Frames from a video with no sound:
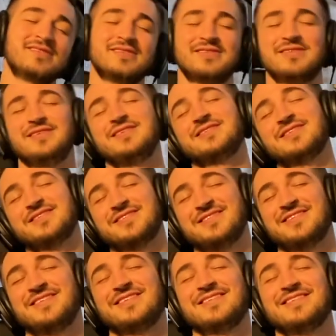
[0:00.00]
Liesel's
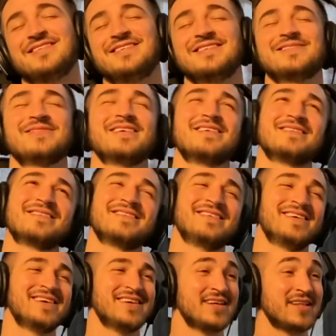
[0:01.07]
turn. No, it's fine, right?